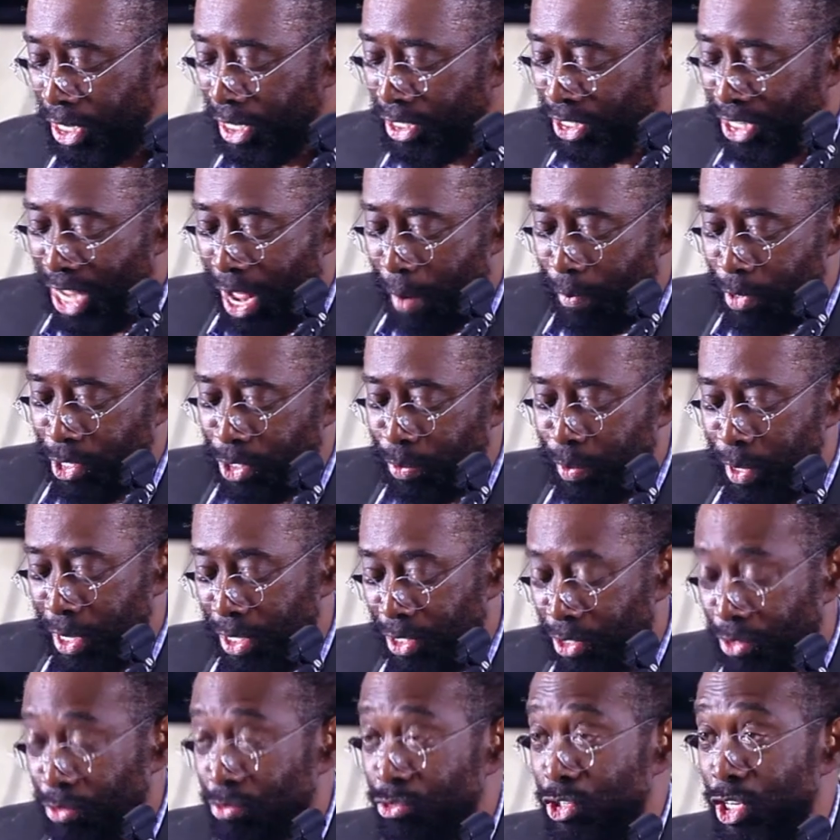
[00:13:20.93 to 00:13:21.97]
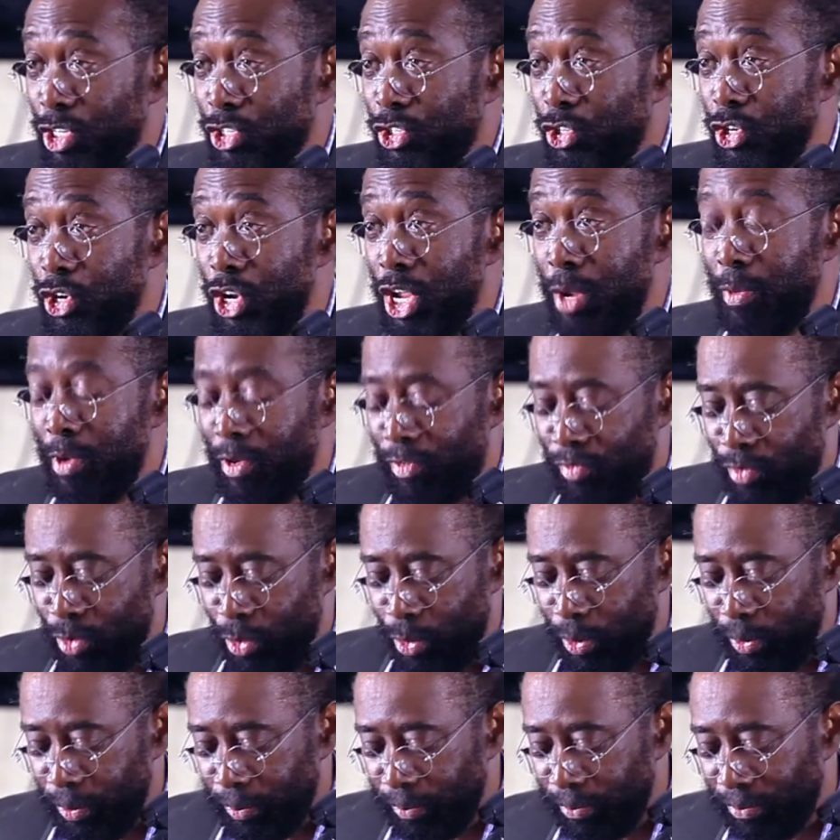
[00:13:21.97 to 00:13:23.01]
establishment, just to name a few.
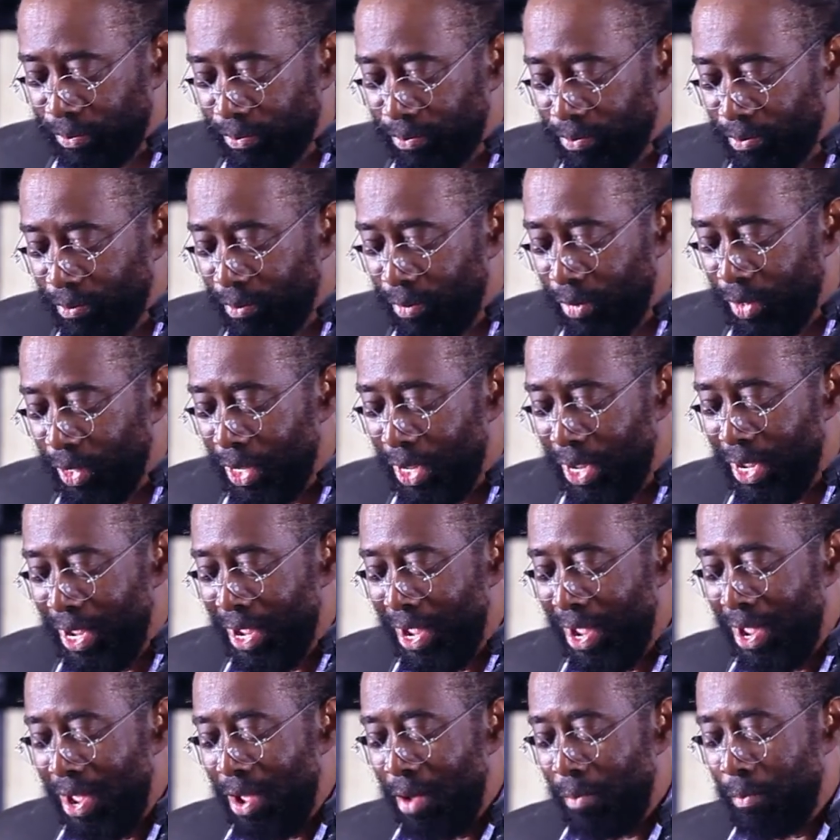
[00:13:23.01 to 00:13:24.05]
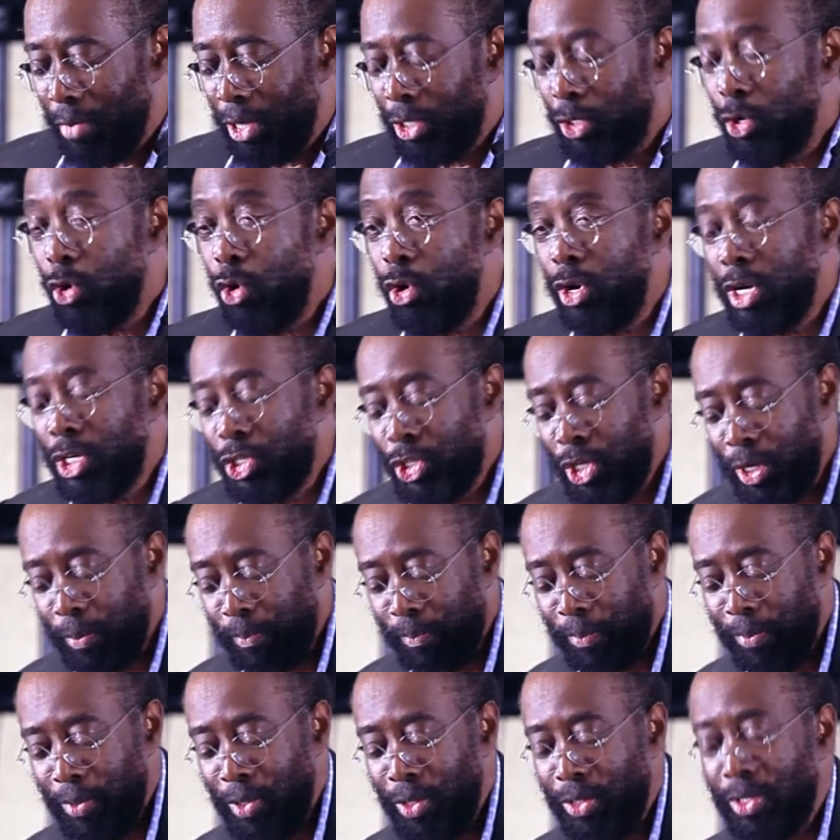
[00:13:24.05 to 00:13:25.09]
But
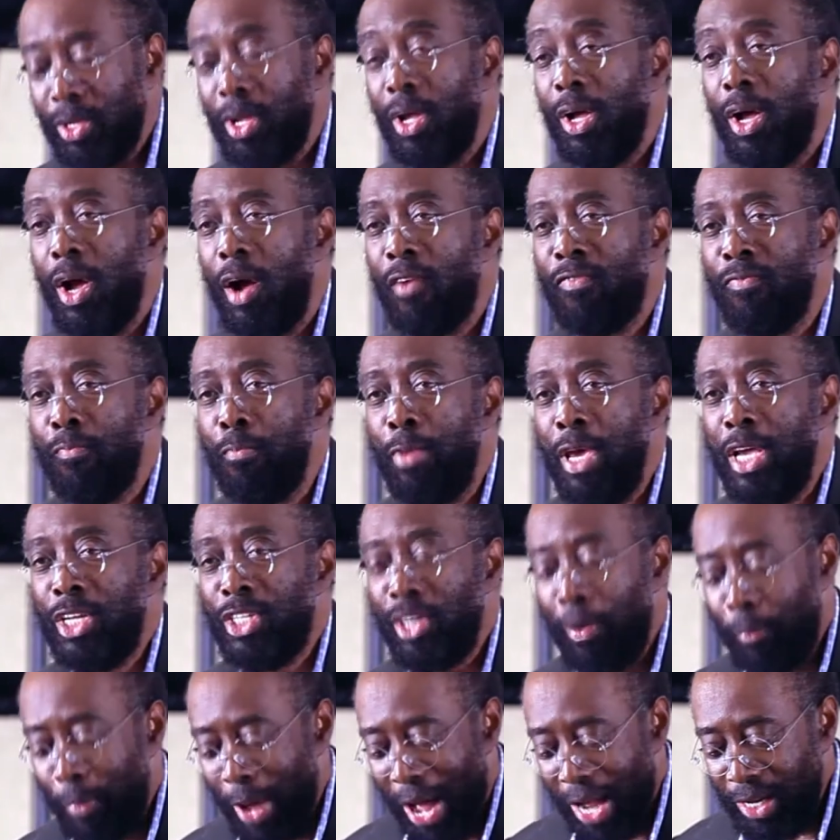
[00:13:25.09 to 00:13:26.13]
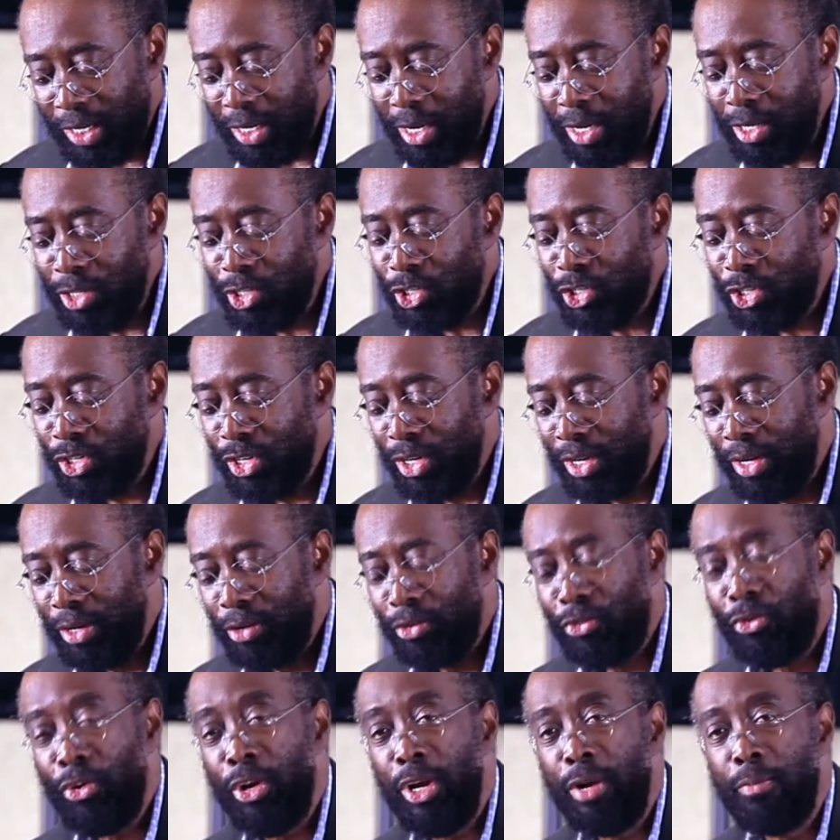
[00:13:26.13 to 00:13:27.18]
ownership of major patents,
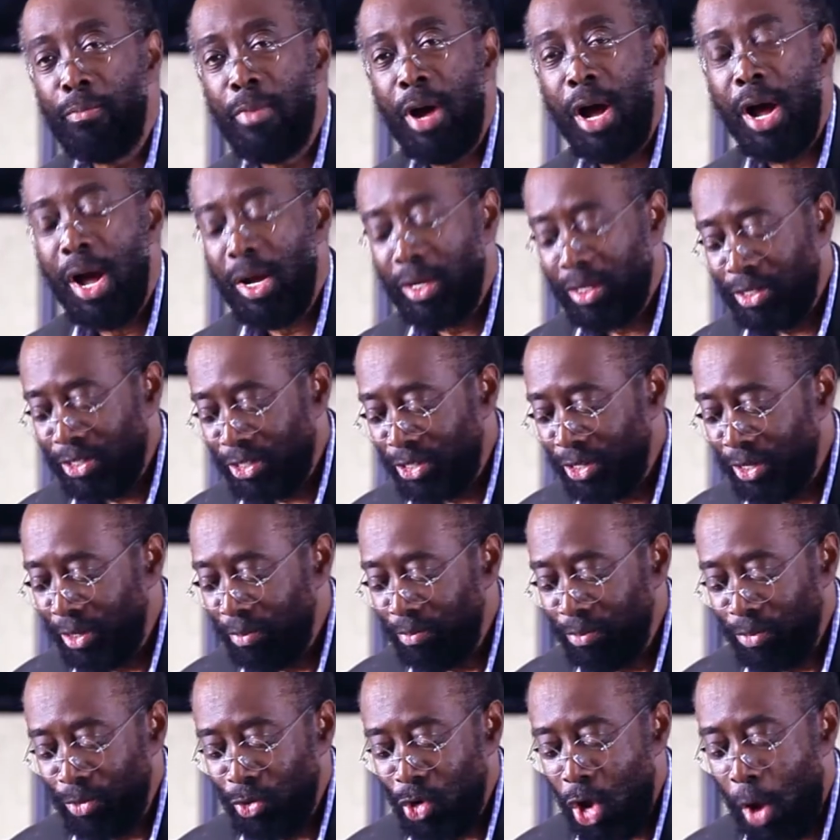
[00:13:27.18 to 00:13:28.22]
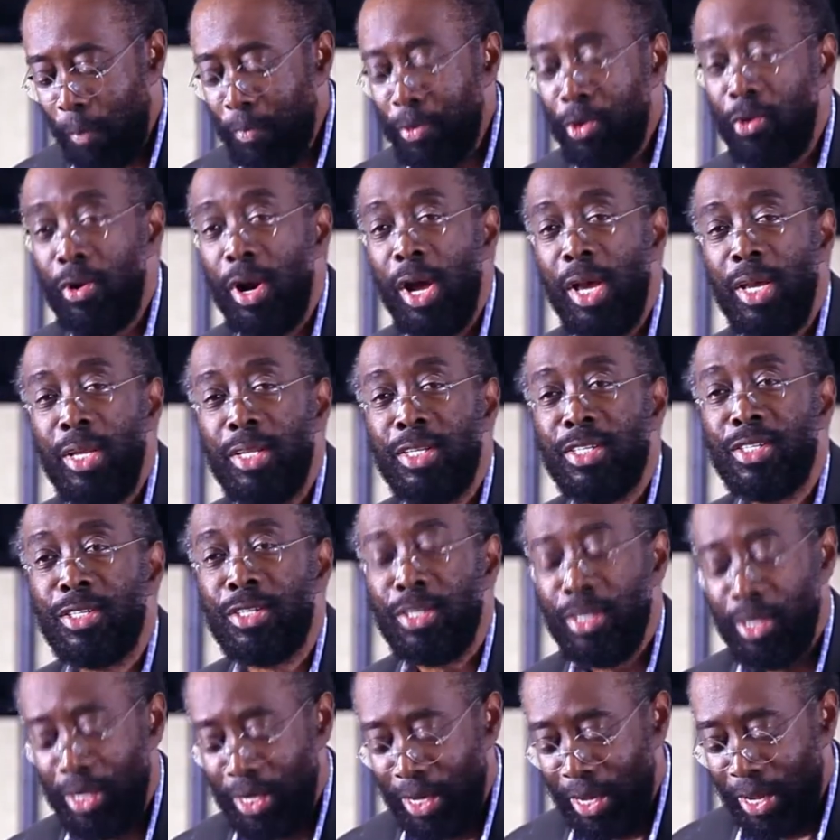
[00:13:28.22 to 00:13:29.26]
trademarks,
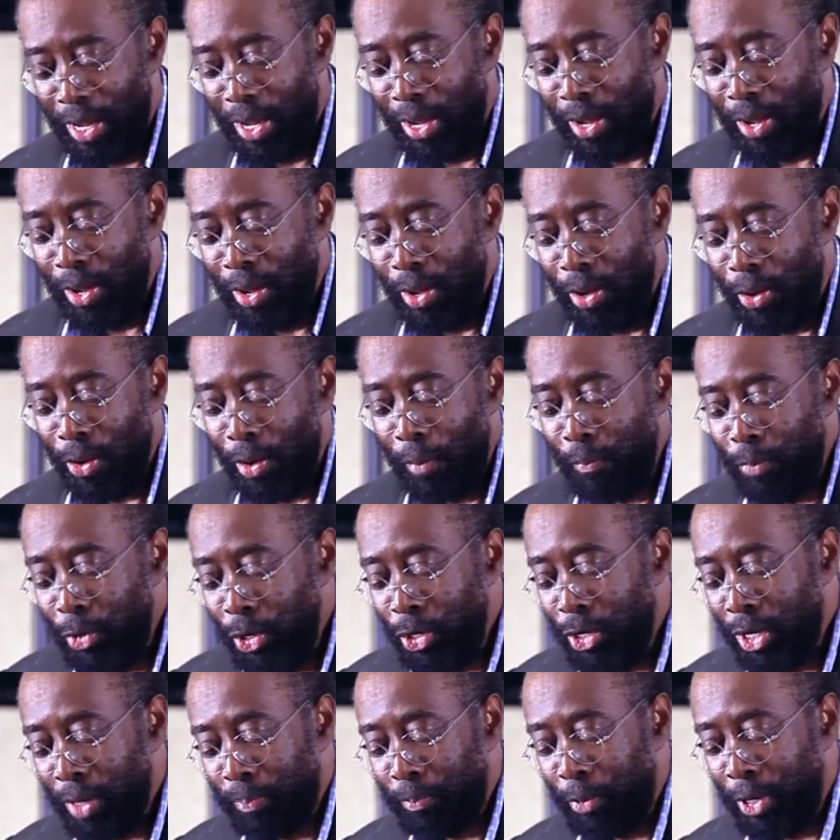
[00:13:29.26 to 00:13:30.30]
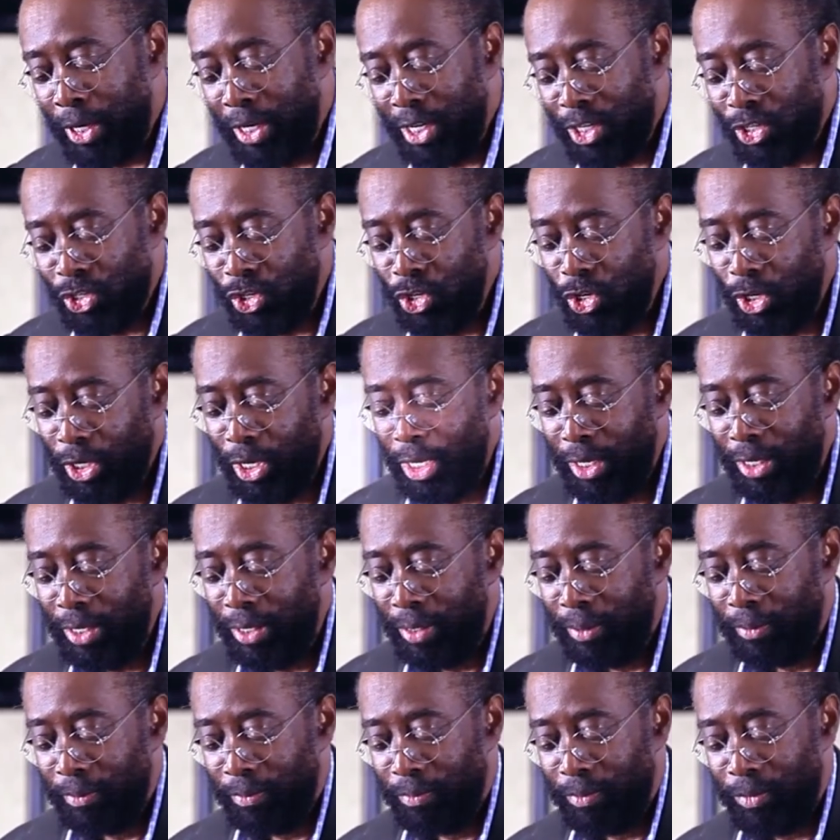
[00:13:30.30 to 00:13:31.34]
copyrights, computer printed circuit
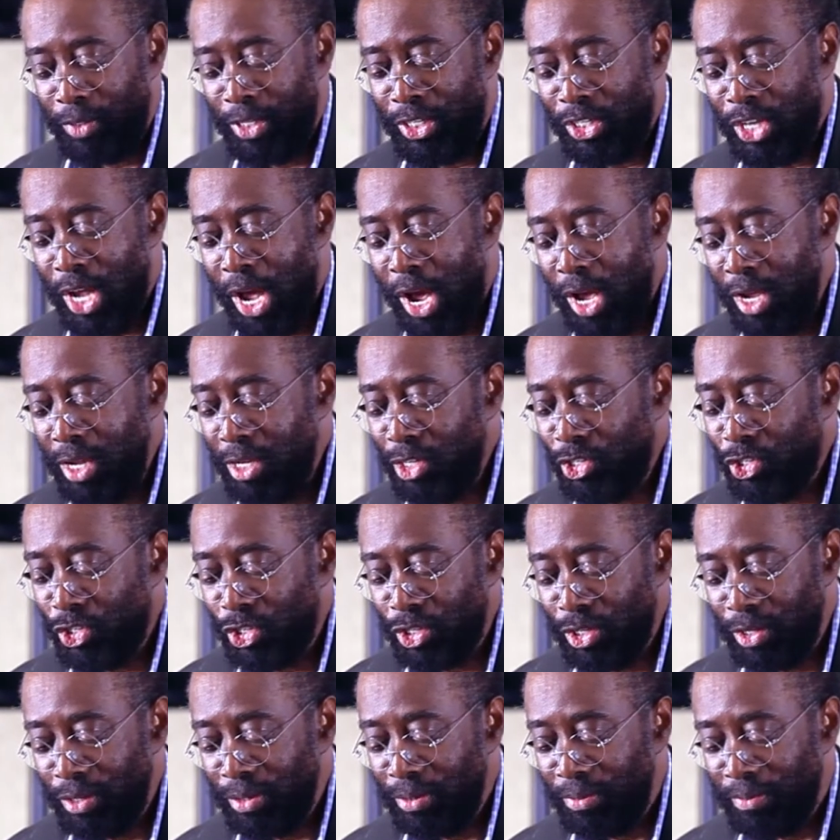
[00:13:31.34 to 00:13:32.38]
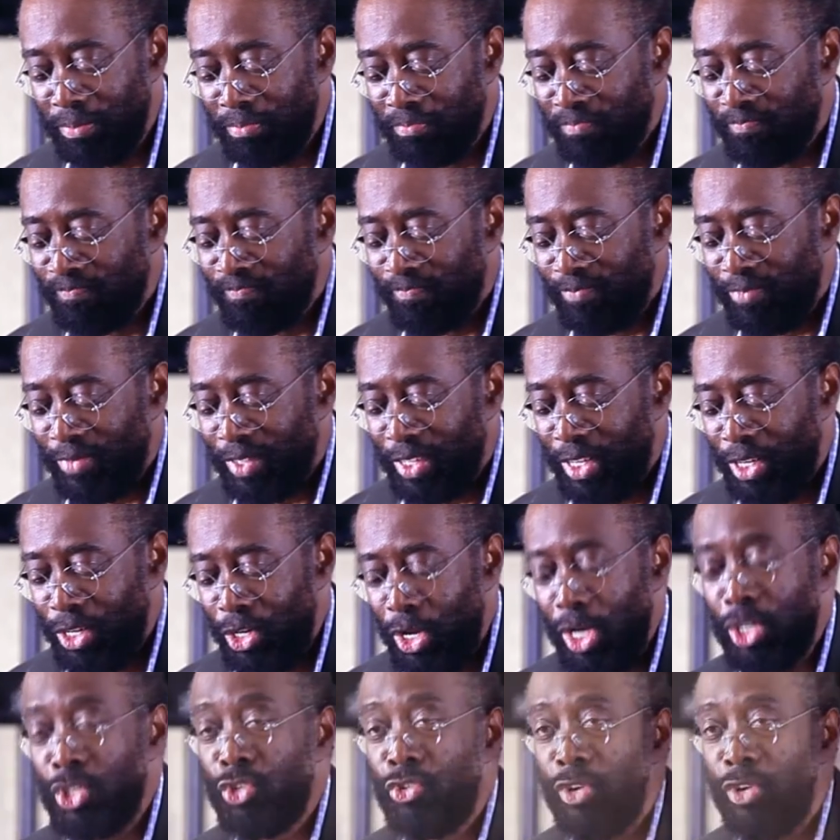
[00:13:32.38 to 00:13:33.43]
designs,
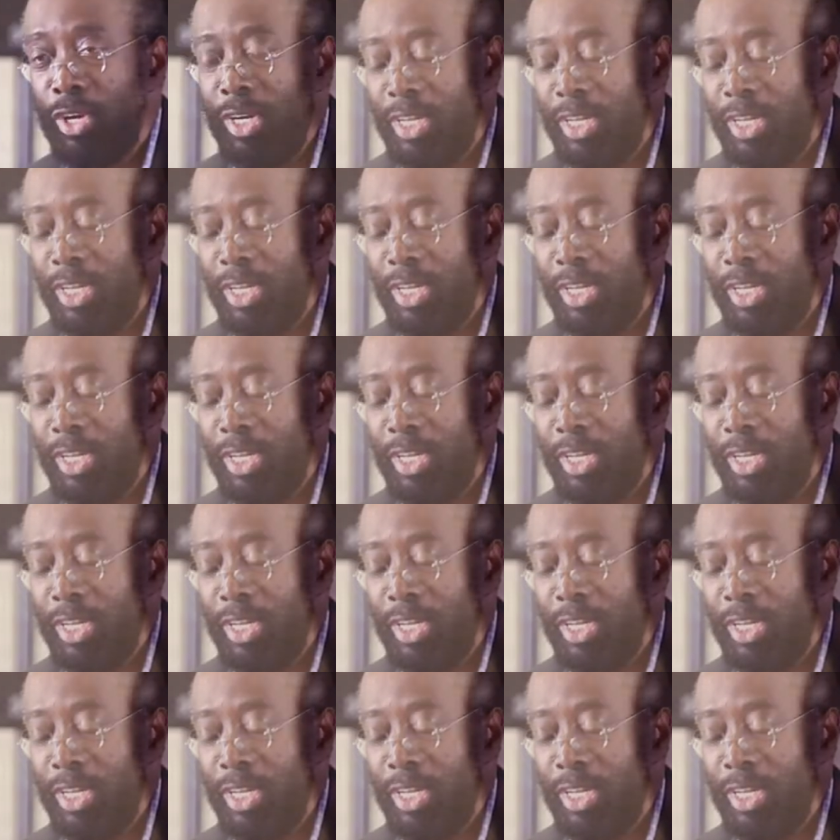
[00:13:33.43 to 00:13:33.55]
industrial